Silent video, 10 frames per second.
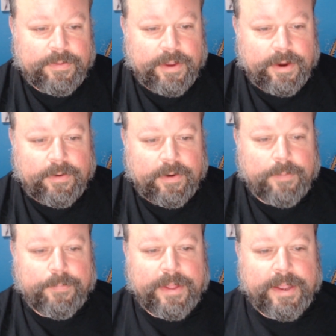There are
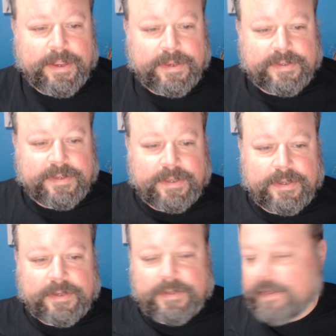
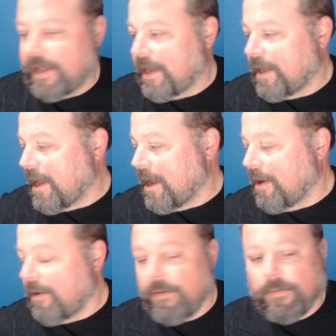places that
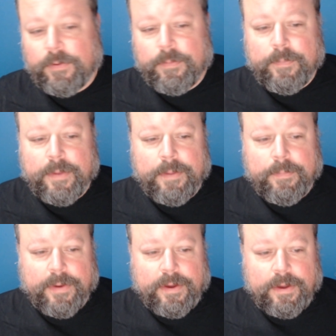I'll
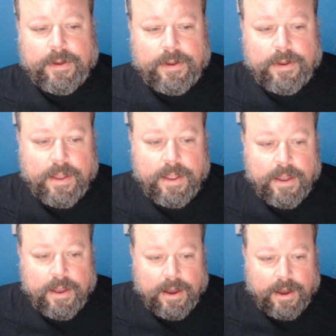remember
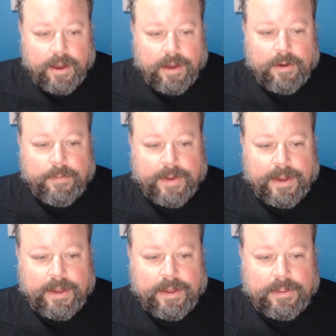all
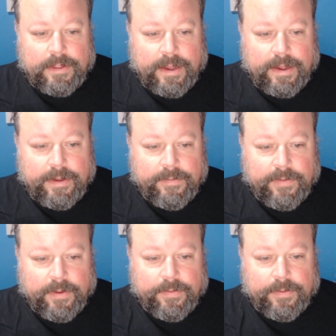my life,
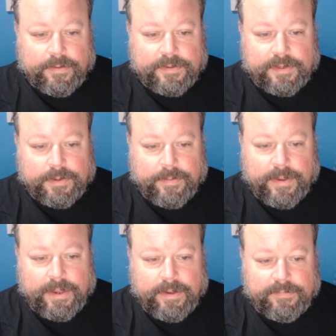though some
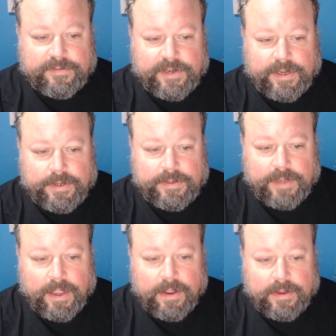have changed,
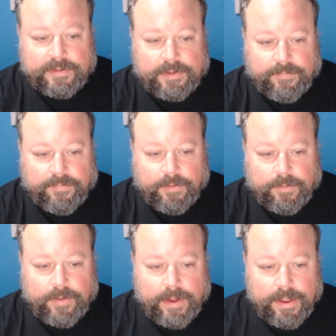some
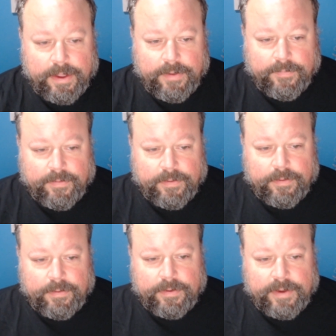
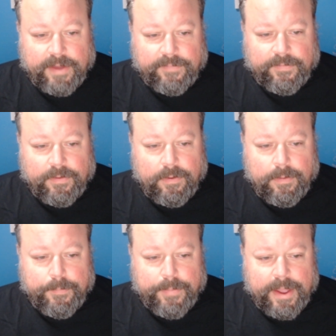forever, not
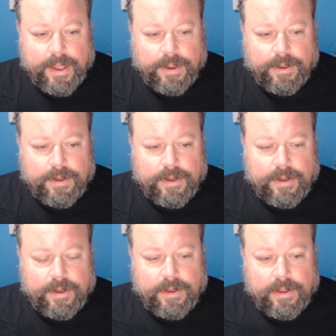for
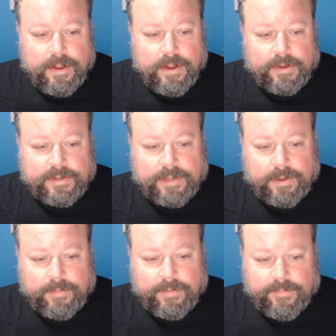better.
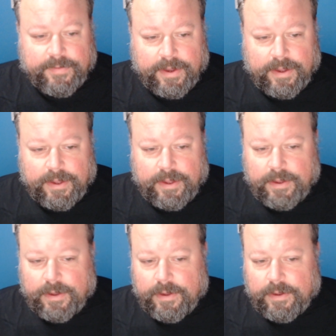Some have
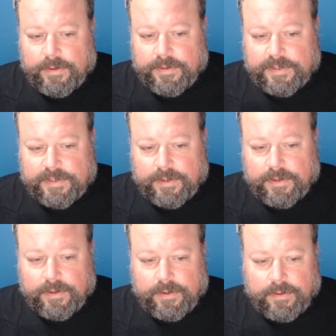gone and
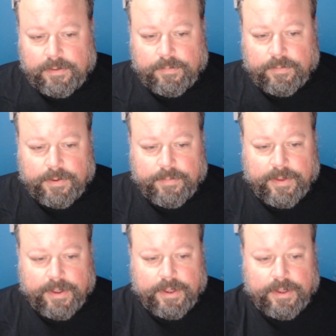some
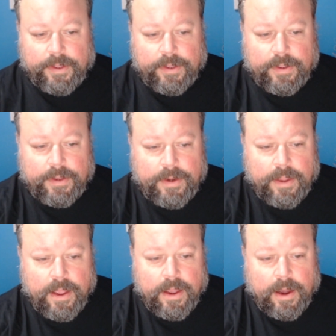remain.
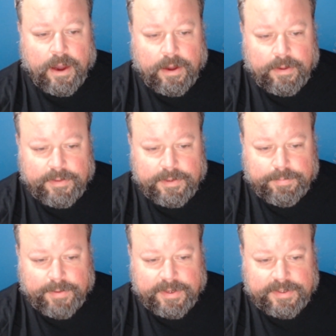All these
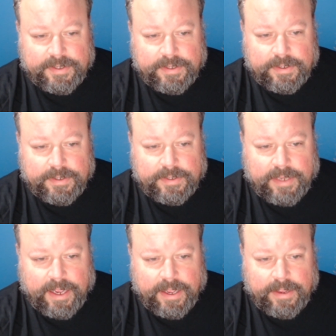places
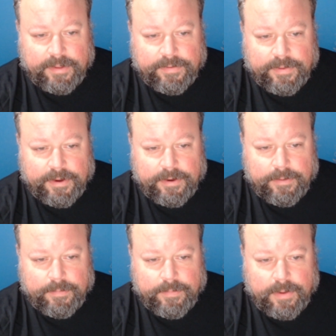had their
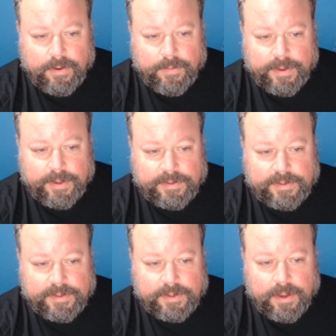
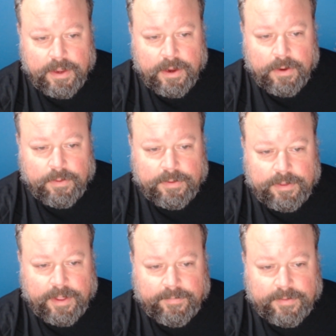moments with
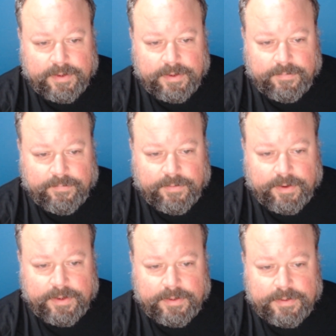lovers and
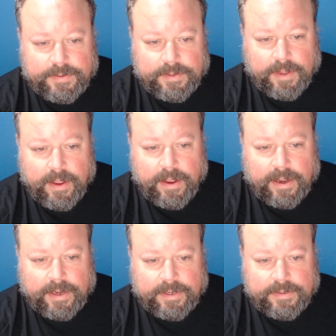friends.
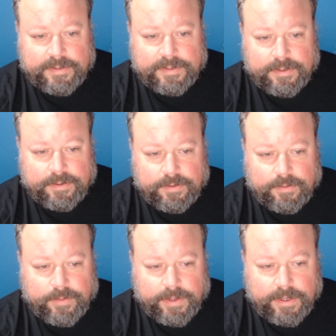I can still
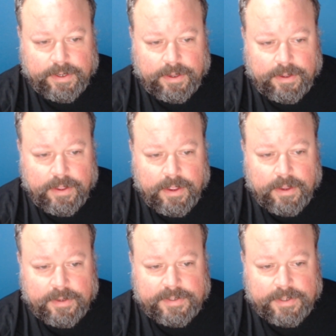recall
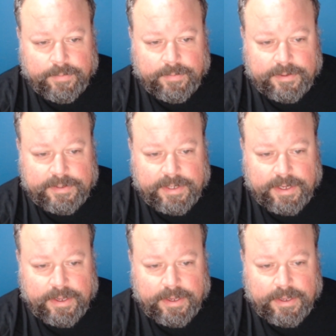some are
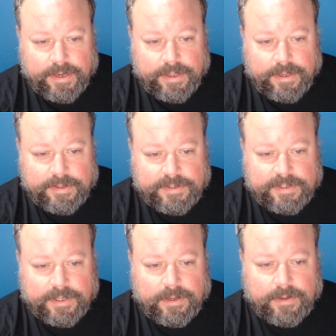dead and
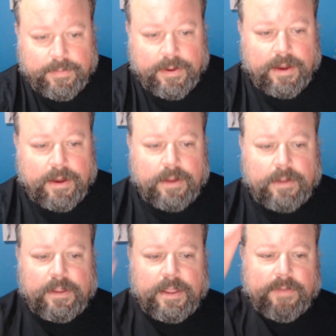some are
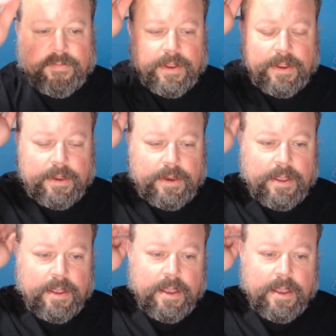living.